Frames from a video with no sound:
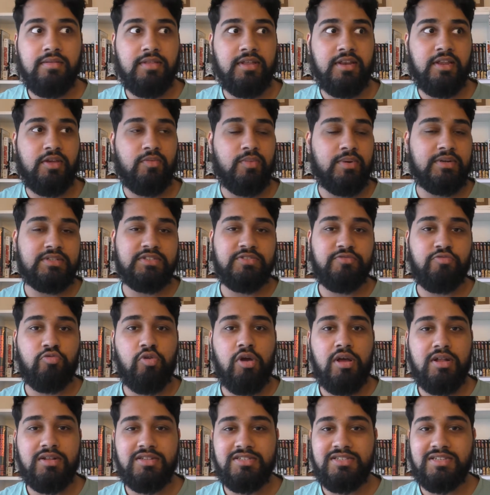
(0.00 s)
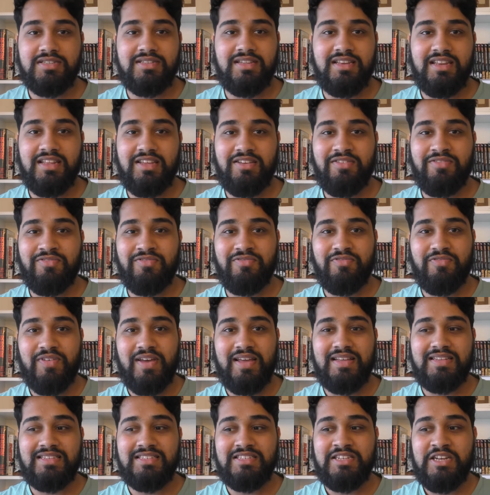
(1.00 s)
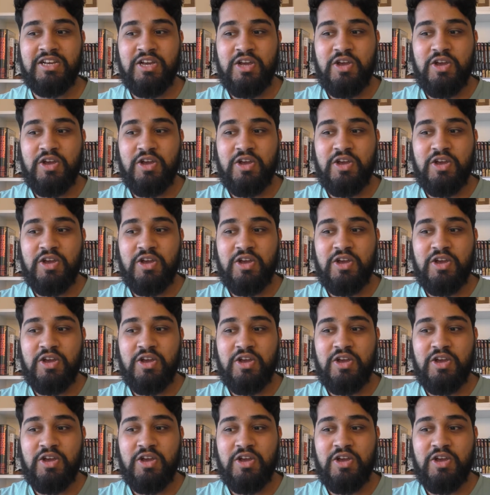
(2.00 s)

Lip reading: Then he went to France, and then he faced